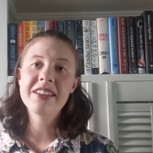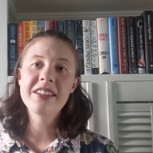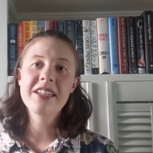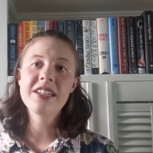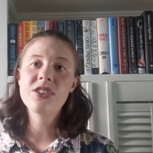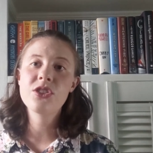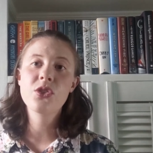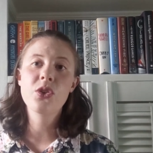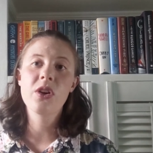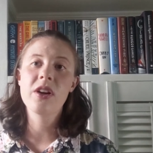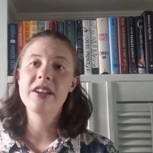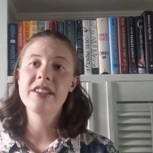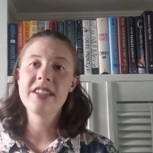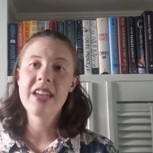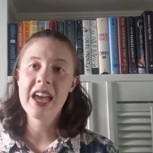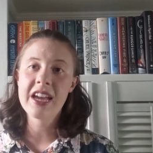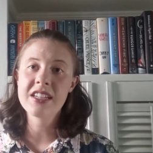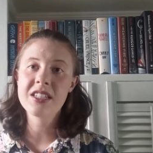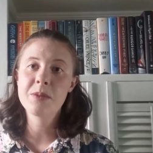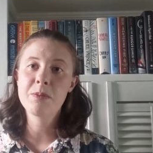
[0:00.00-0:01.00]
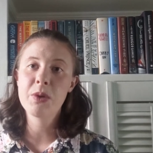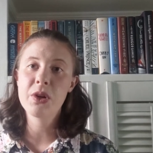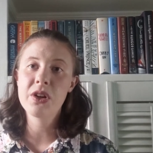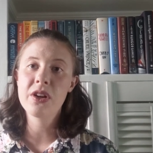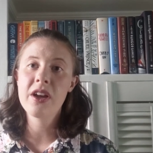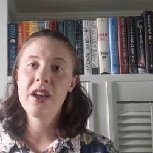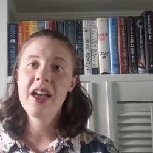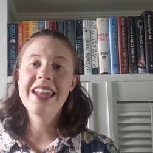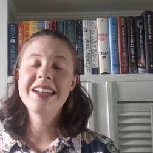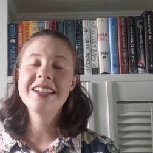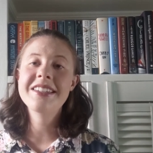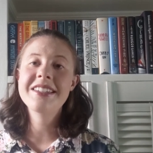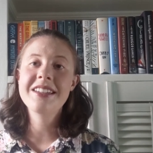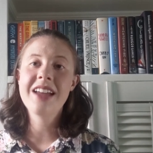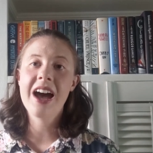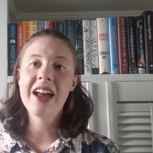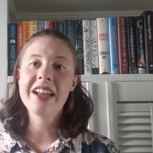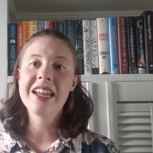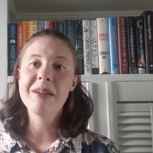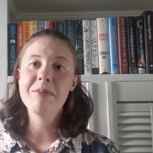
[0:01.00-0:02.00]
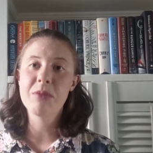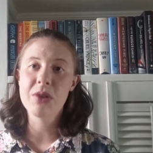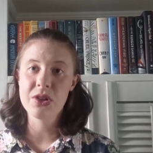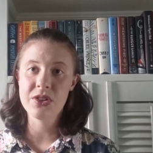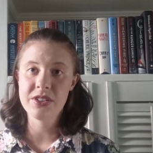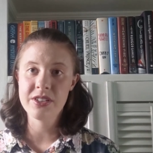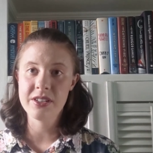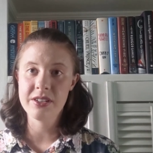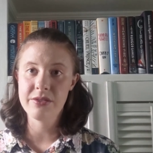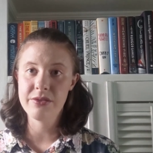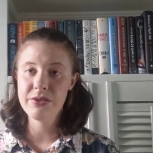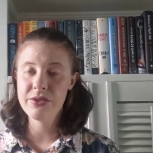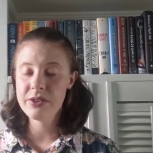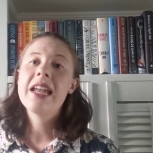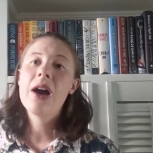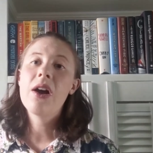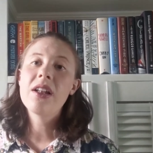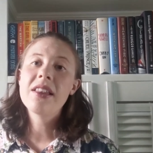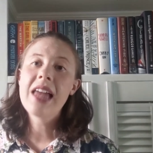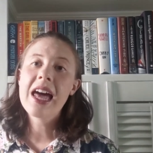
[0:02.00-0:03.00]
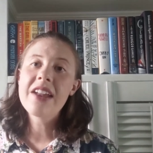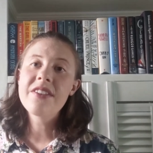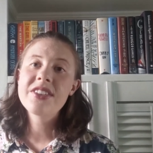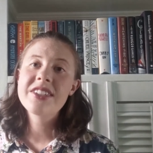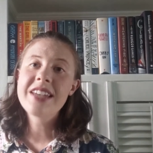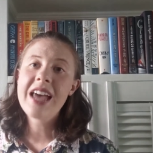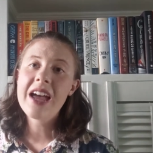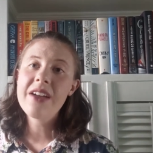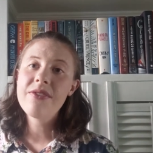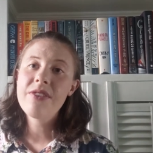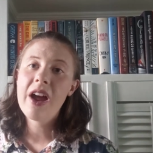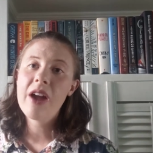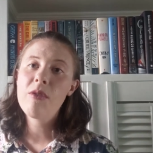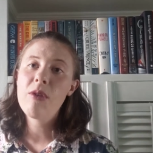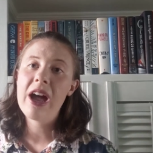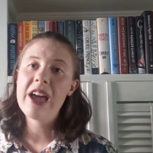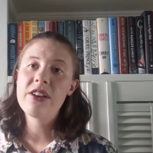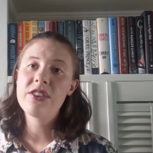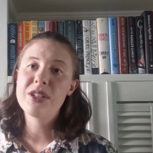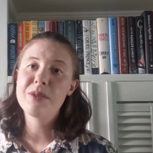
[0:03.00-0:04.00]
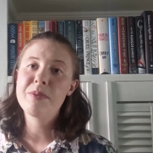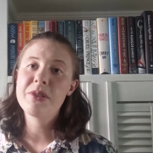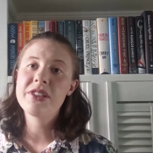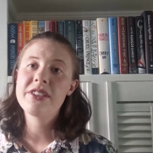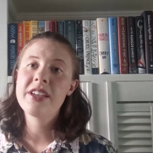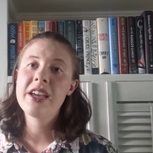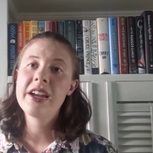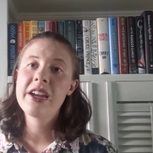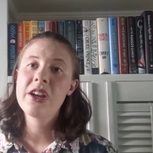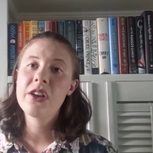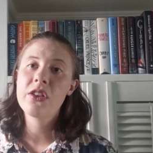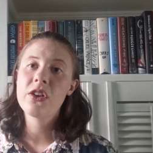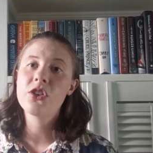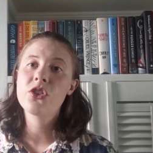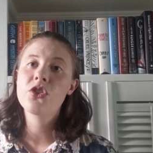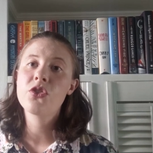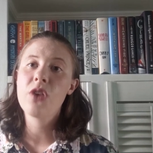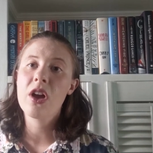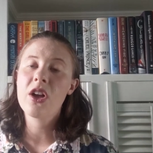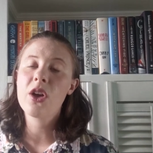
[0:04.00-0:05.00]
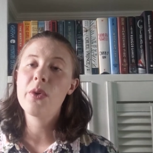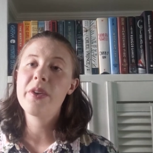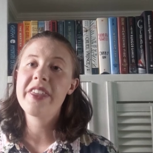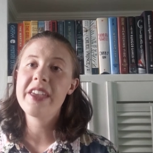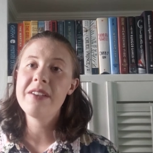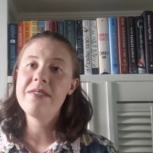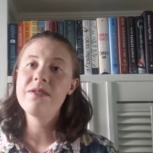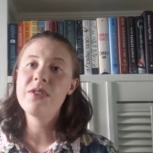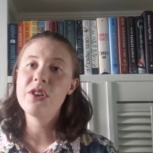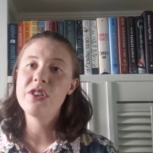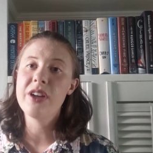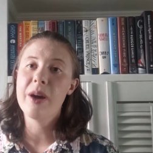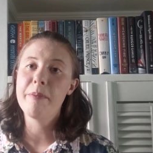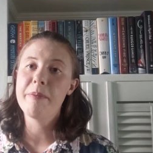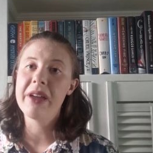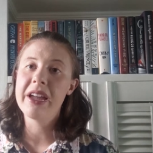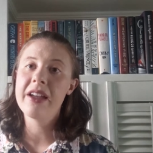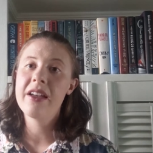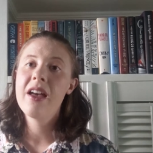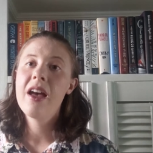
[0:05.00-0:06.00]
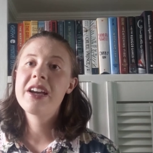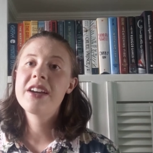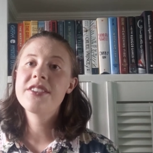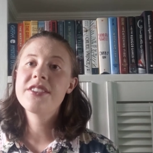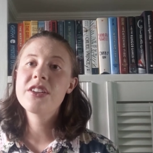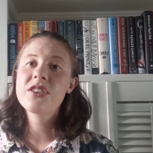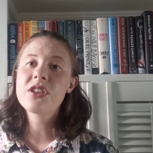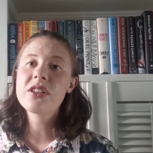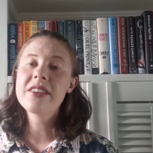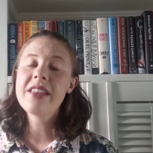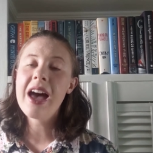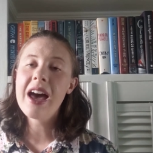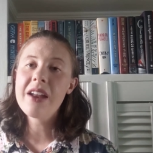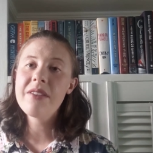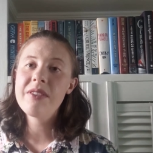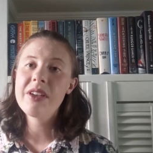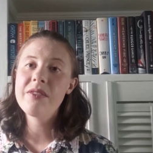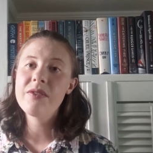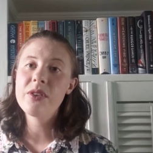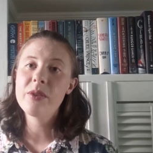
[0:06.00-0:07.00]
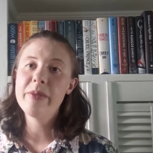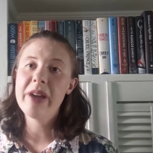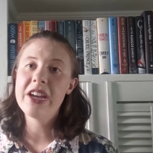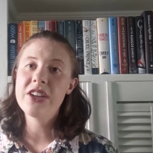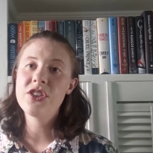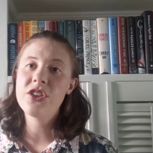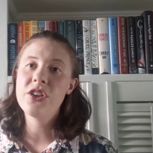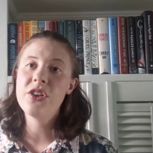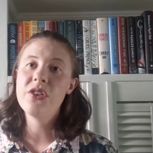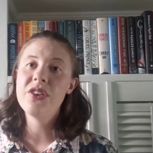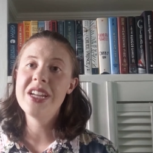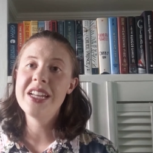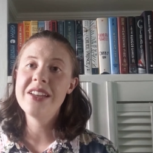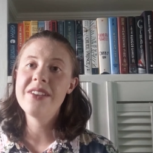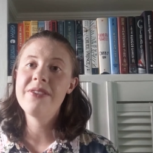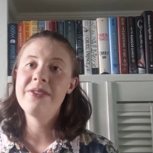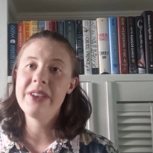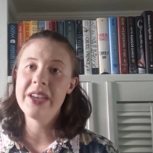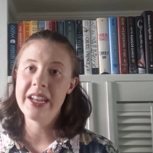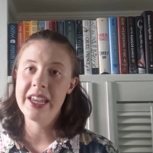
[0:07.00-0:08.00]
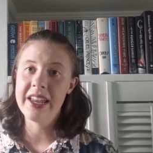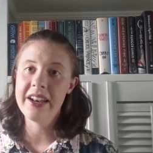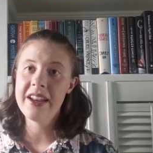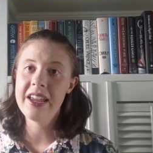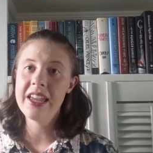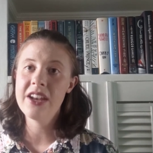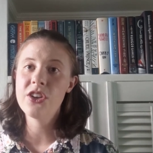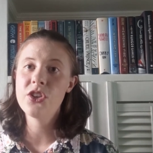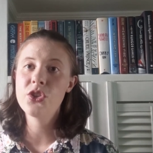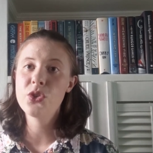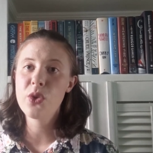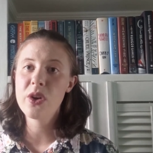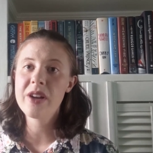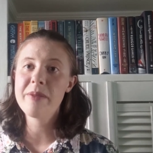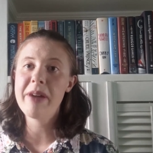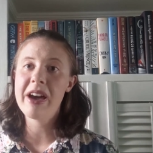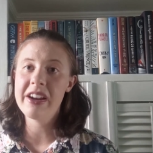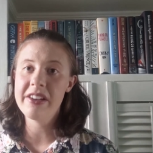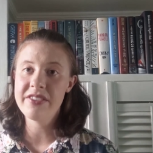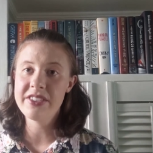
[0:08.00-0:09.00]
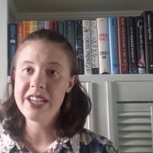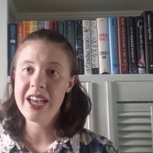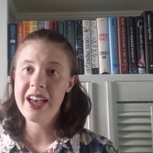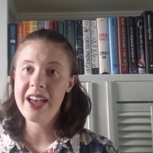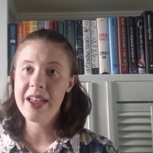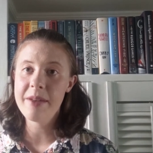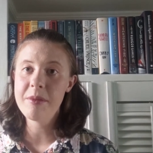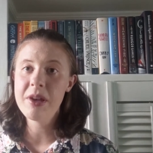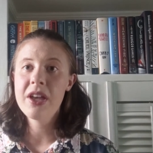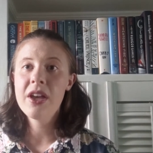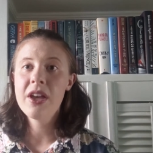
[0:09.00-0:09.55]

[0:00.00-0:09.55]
list or a textbook, and it's not immersive. Now, a lot of sci-fi writers in particular struggle with info dumping because there's a lot of information you need to fit in a short amount of time